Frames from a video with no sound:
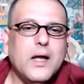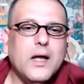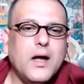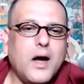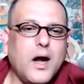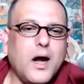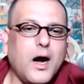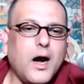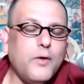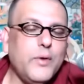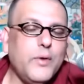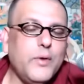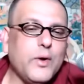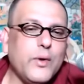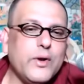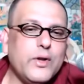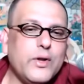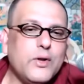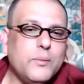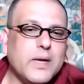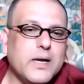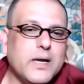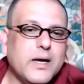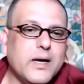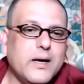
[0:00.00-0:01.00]
Are we going
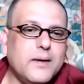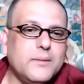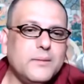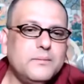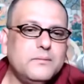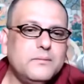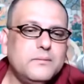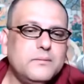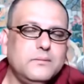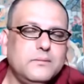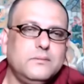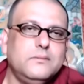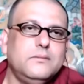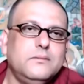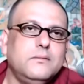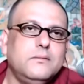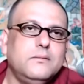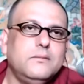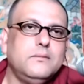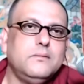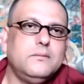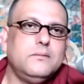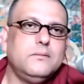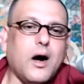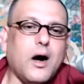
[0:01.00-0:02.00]
to become
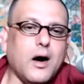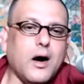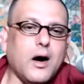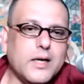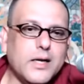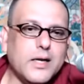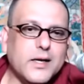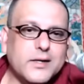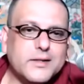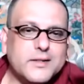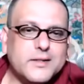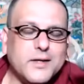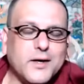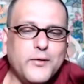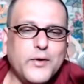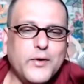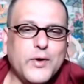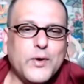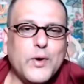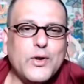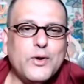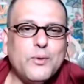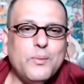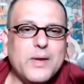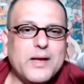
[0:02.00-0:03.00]
artists? Are we going
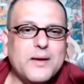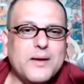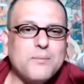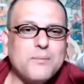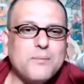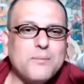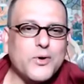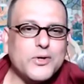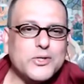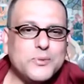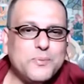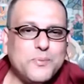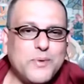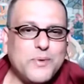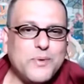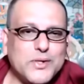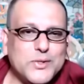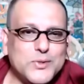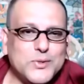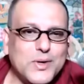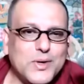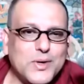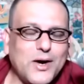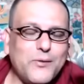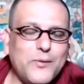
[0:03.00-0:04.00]
to become more
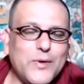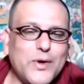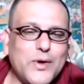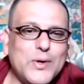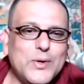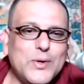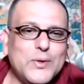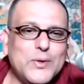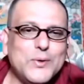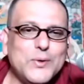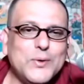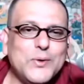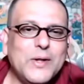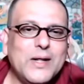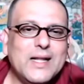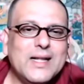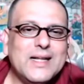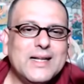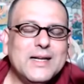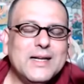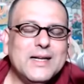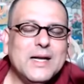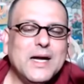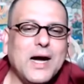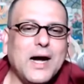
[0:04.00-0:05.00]
spiritual? Are we going to
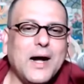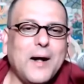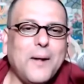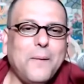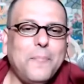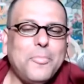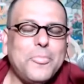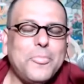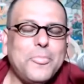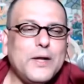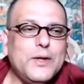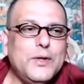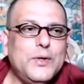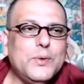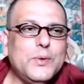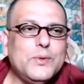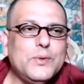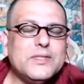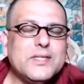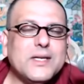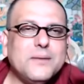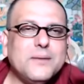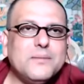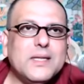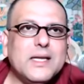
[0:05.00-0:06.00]
do
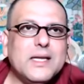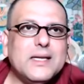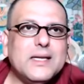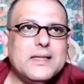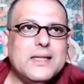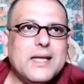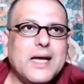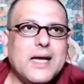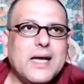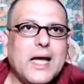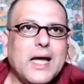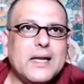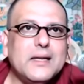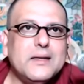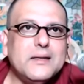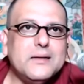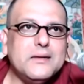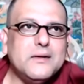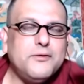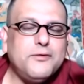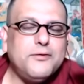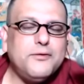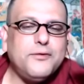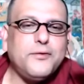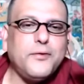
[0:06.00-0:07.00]
something that
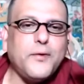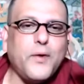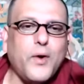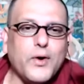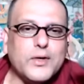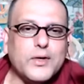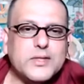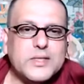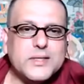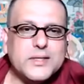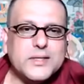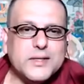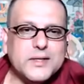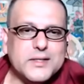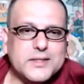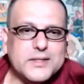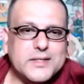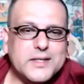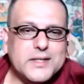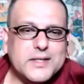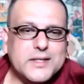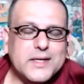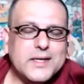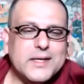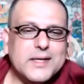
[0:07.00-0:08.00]

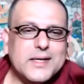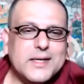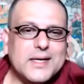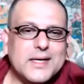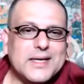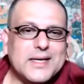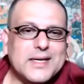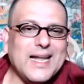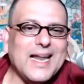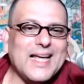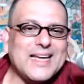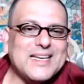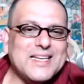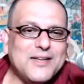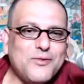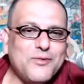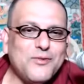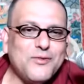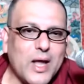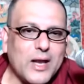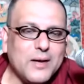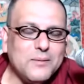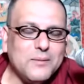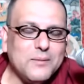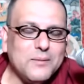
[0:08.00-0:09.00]
fosters collective
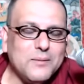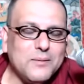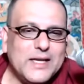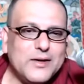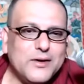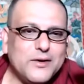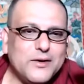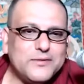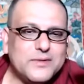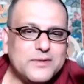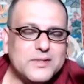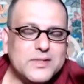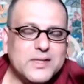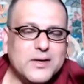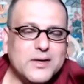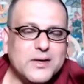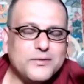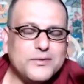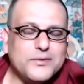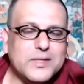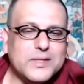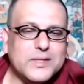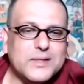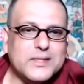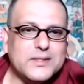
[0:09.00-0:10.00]
well-being of
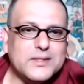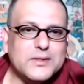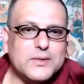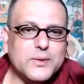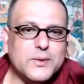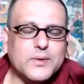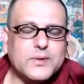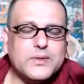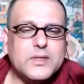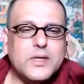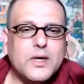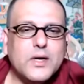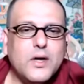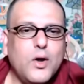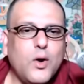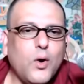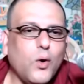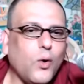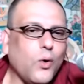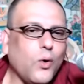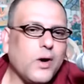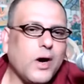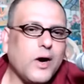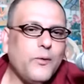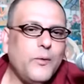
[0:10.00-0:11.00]
certain sorts?
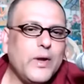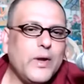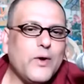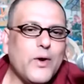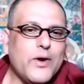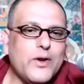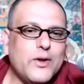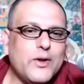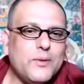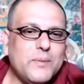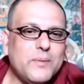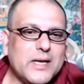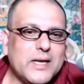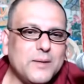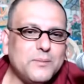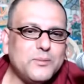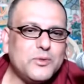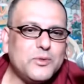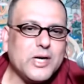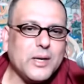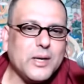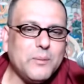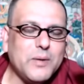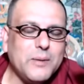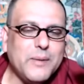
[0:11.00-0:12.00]
Or are we going to become
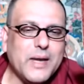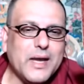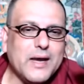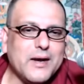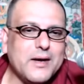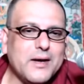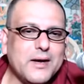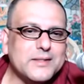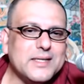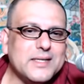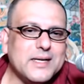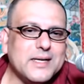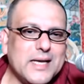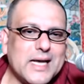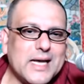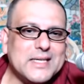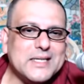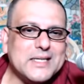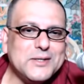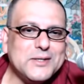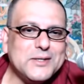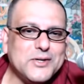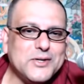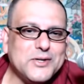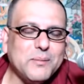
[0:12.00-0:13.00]
troublemakers and get
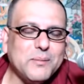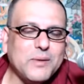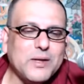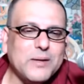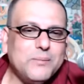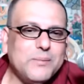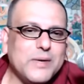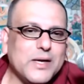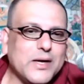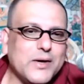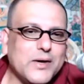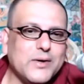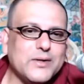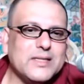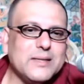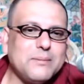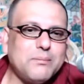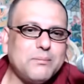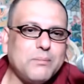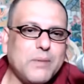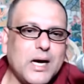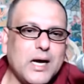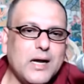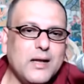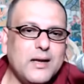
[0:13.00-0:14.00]
in trouble because the
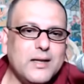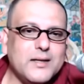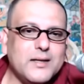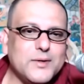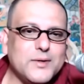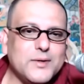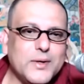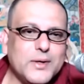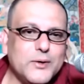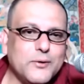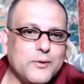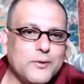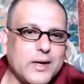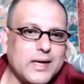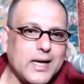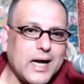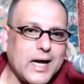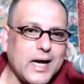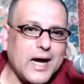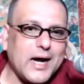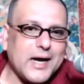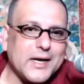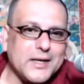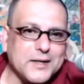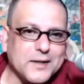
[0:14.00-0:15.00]
mind is going to run
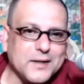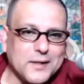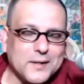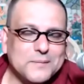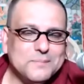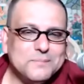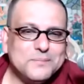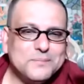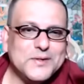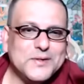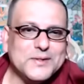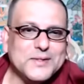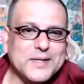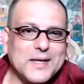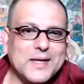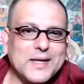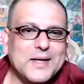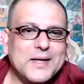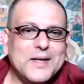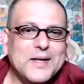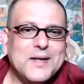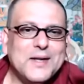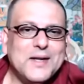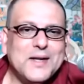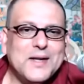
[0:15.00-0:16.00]
idle, you see,
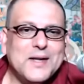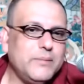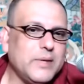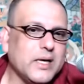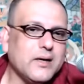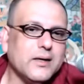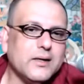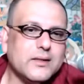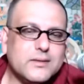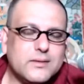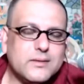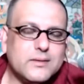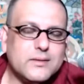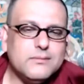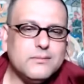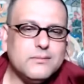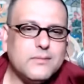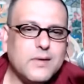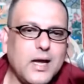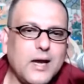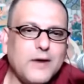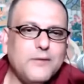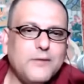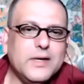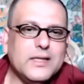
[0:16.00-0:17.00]
because
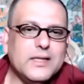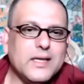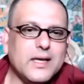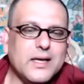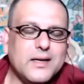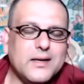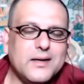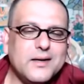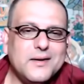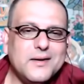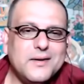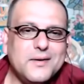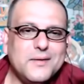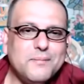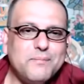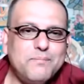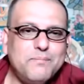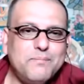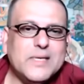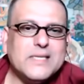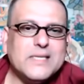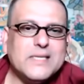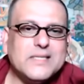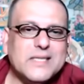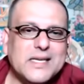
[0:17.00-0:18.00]
everything
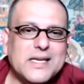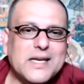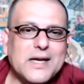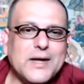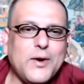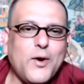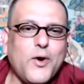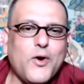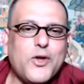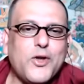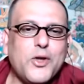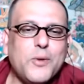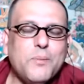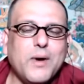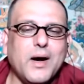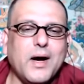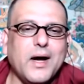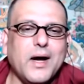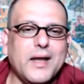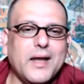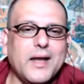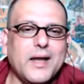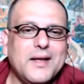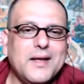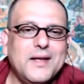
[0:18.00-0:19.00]
busy and
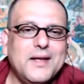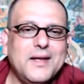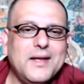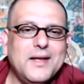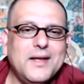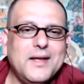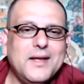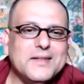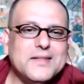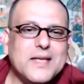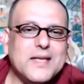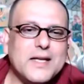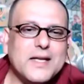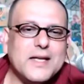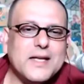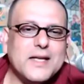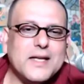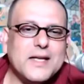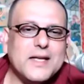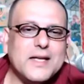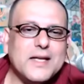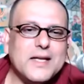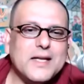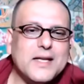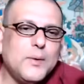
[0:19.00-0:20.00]
occupied
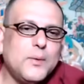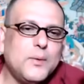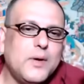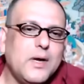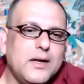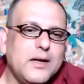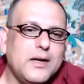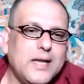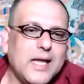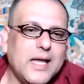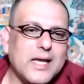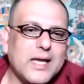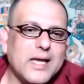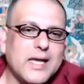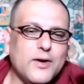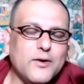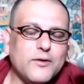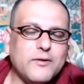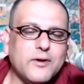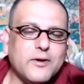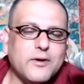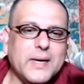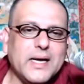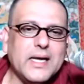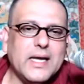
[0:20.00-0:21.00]
is now taken
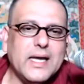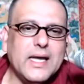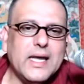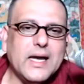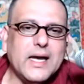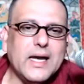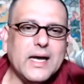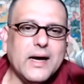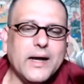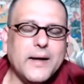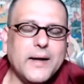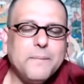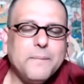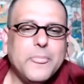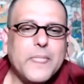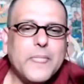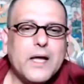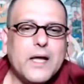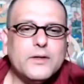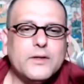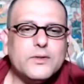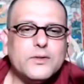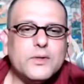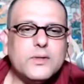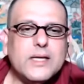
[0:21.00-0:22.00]
over by AI?
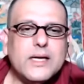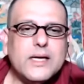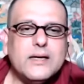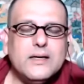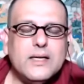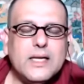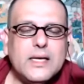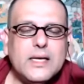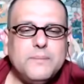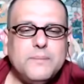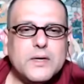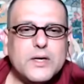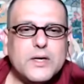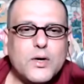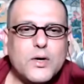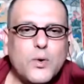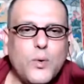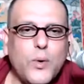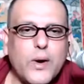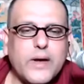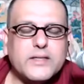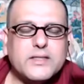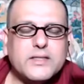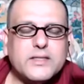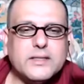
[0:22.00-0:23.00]
So there are deeper
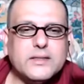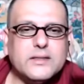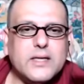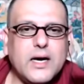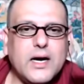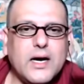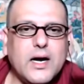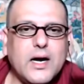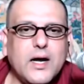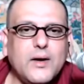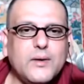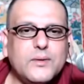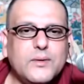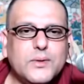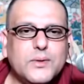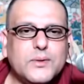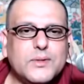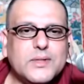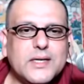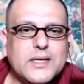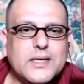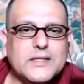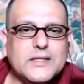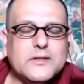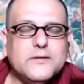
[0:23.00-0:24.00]
questions around those
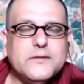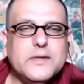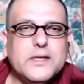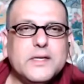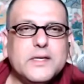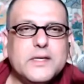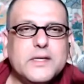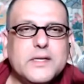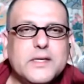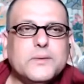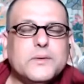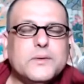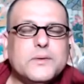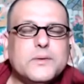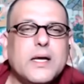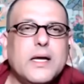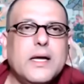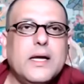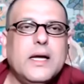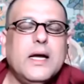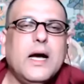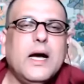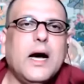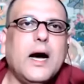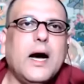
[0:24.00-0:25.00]
kinds of issues
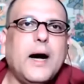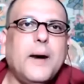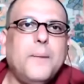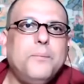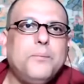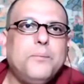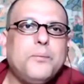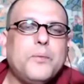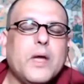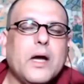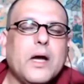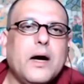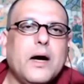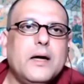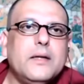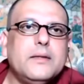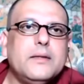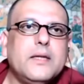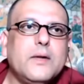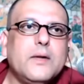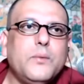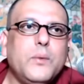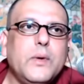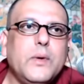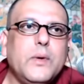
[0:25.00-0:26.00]

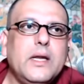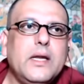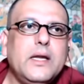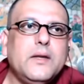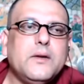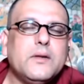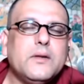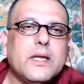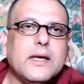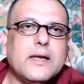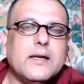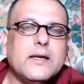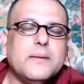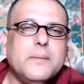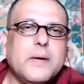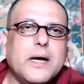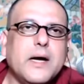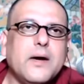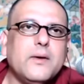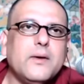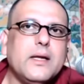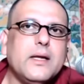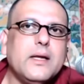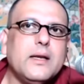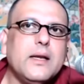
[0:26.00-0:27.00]
that we need to think
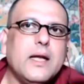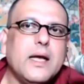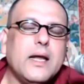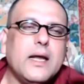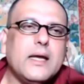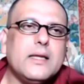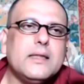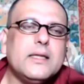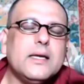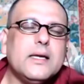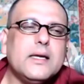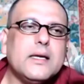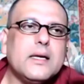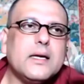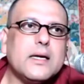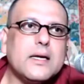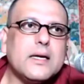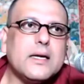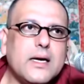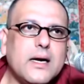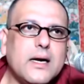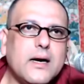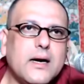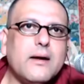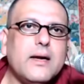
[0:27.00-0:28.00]
about. And I think
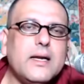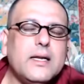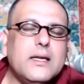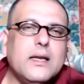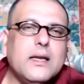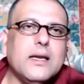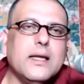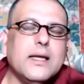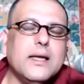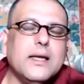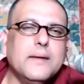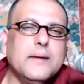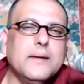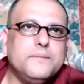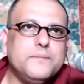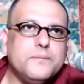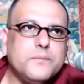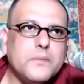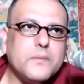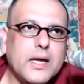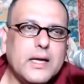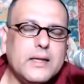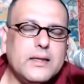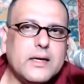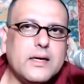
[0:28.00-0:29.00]
currently,
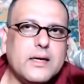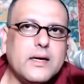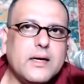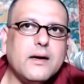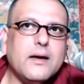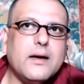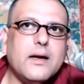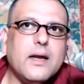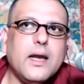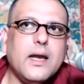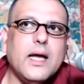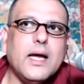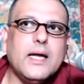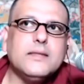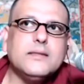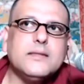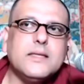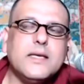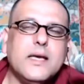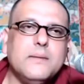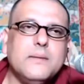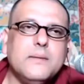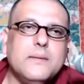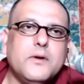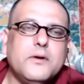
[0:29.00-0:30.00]
in the current
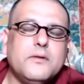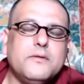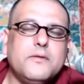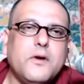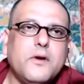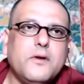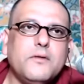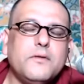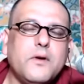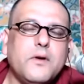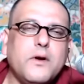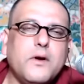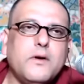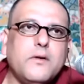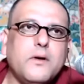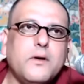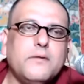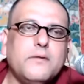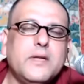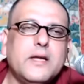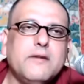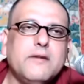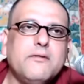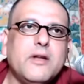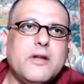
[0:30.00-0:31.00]
landscape
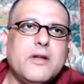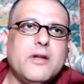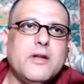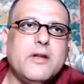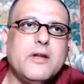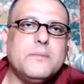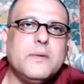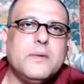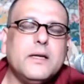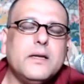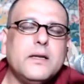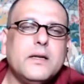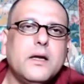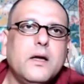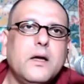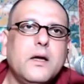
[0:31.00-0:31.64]
of development,